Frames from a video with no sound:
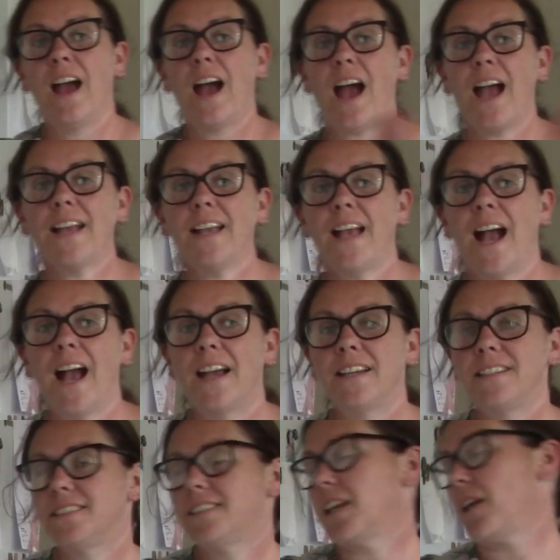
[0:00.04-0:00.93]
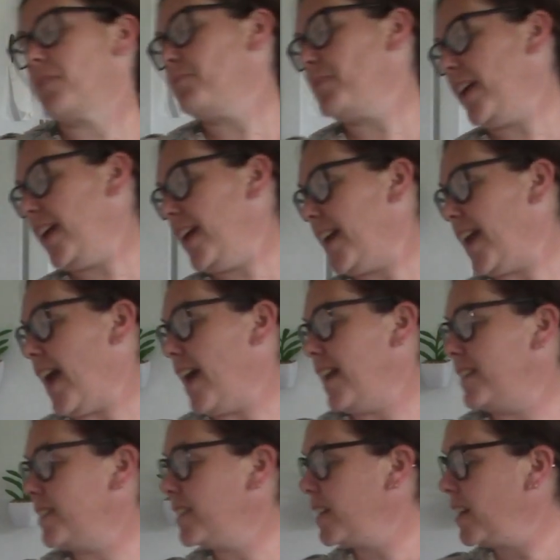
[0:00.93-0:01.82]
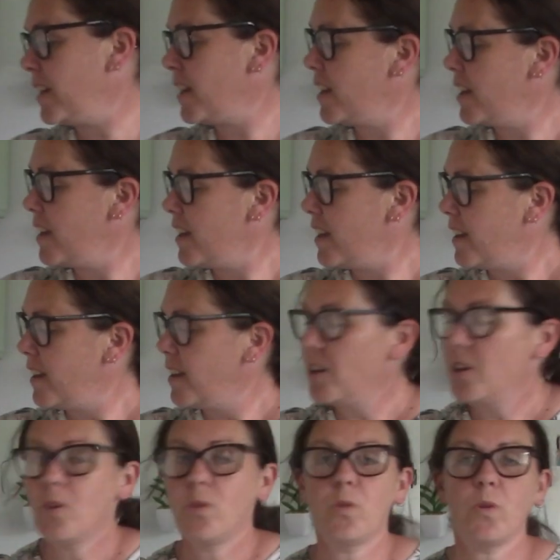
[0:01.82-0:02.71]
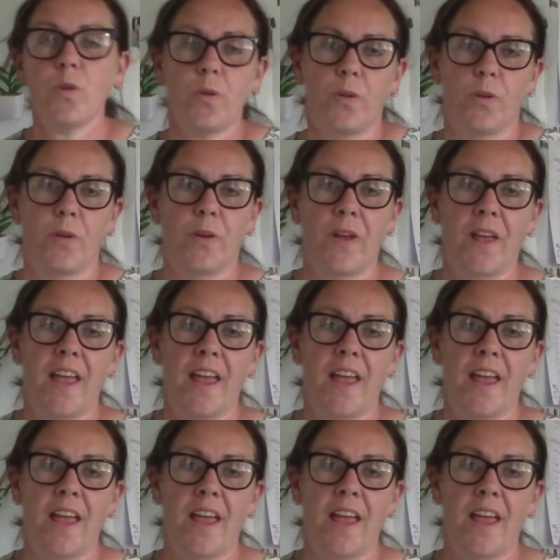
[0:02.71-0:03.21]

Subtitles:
Hi guys, me again. Whew.